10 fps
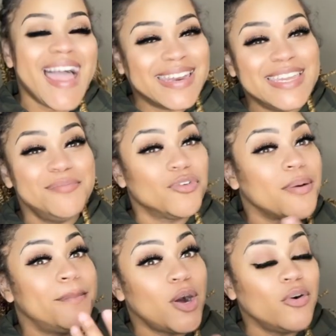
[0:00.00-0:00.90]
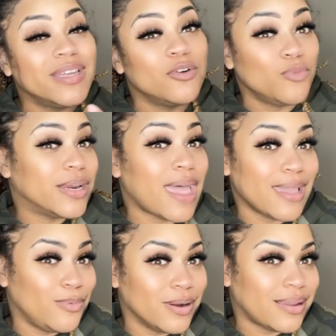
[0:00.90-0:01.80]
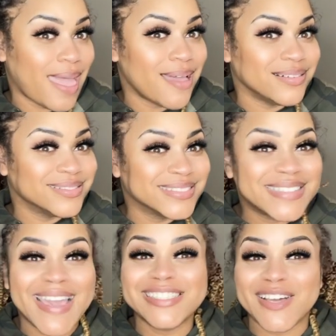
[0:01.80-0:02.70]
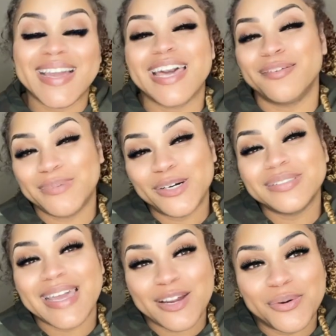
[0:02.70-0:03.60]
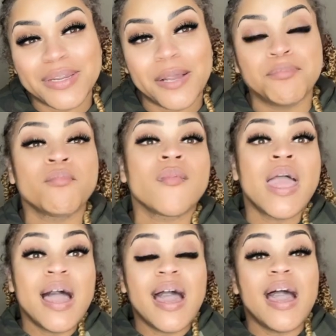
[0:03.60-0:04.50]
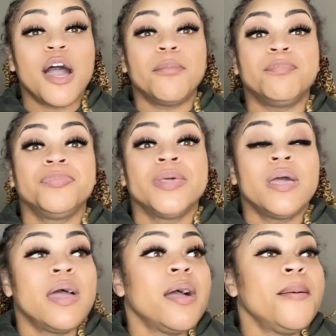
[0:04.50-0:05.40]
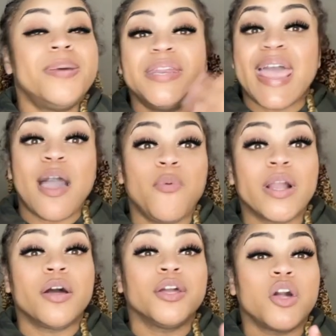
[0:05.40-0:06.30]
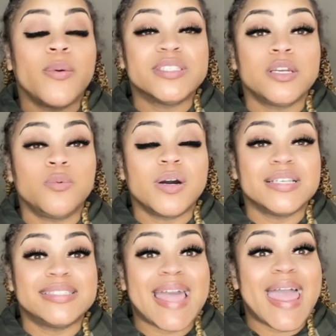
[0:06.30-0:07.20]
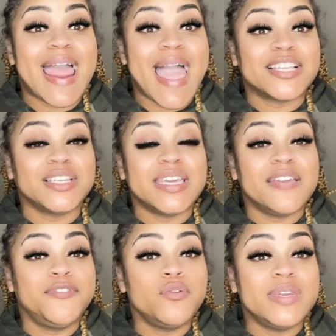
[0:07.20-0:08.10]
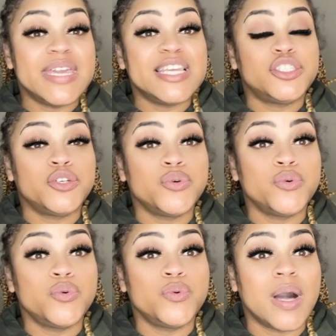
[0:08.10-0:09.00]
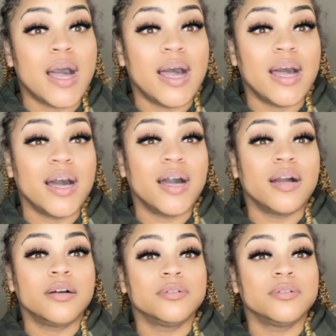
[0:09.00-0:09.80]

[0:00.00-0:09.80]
I need more molding when I work out. Okay, so I gotta mold that on up. Um, but now we're gonna go into the ones that actually, if you need to uh